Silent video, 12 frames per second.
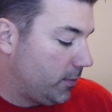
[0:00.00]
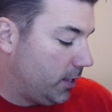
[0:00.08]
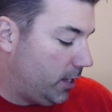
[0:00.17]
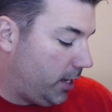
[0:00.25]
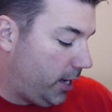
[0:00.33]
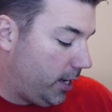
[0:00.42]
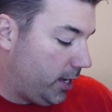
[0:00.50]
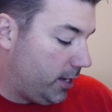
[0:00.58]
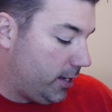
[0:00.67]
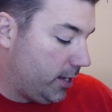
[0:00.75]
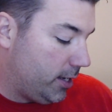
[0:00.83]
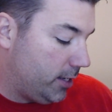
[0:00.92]

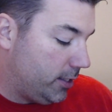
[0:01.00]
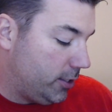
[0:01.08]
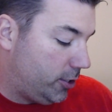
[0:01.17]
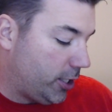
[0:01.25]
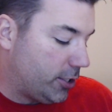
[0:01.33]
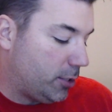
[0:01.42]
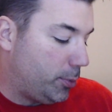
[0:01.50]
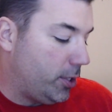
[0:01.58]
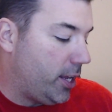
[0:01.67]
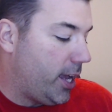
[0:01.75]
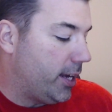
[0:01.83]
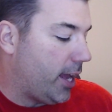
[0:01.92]
and Chester
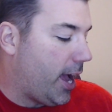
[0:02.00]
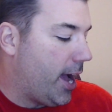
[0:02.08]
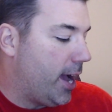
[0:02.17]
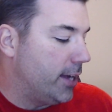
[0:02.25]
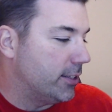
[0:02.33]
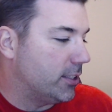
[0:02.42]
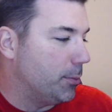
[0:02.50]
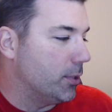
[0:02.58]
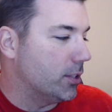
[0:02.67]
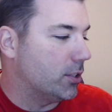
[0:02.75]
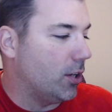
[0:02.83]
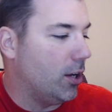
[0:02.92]
Burnett on some of the
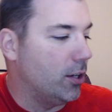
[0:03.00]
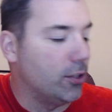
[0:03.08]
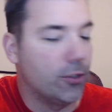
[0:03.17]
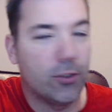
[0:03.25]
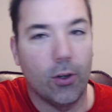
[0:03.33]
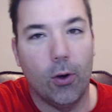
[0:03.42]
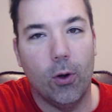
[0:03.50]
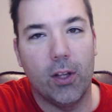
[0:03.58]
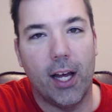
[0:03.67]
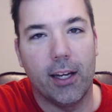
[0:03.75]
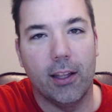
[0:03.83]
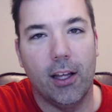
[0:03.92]
songs. So A Whole
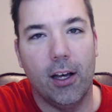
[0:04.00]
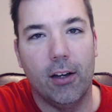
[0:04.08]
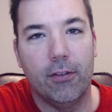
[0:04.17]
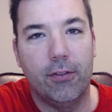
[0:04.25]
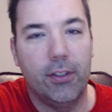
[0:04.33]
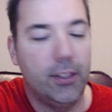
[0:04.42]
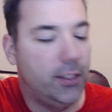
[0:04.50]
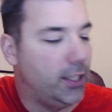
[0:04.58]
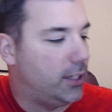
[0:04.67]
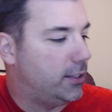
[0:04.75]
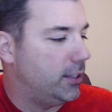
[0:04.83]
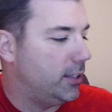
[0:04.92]
Lot of Love,
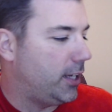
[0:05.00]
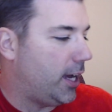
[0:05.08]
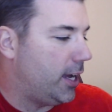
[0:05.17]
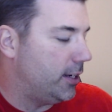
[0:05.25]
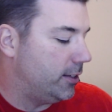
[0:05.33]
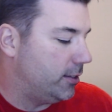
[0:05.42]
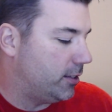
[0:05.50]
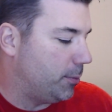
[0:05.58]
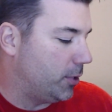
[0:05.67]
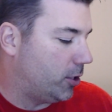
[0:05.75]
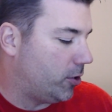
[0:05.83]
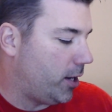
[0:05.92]
Dixon got some of
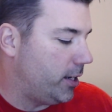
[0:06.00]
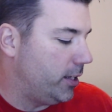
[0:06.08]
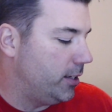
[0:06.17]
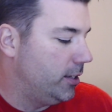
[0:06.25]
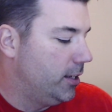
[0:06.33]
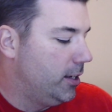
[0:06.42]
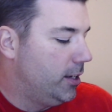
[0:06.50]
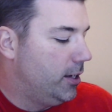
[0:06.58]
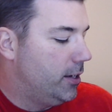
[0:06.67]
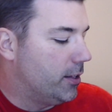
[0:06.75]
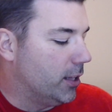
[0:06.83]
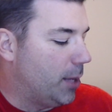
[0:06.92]
the credit.
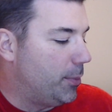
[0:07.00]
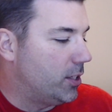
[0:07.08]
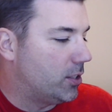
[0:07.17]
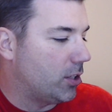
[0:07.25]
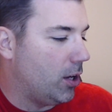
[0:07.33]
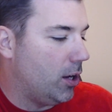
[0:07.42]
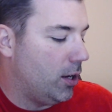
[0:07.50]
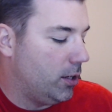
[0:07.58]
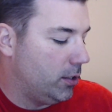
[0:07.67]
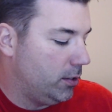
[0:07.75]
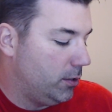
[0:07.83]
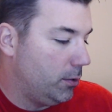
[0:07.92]
The Lemon
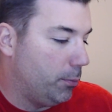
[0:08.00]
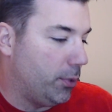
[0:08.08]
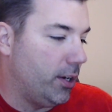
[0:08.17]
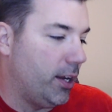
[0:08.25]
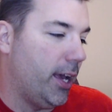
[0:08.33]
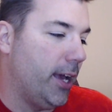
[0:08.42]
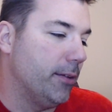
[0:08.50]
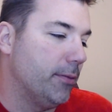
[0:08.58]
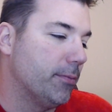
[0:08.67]
Song, Burnett.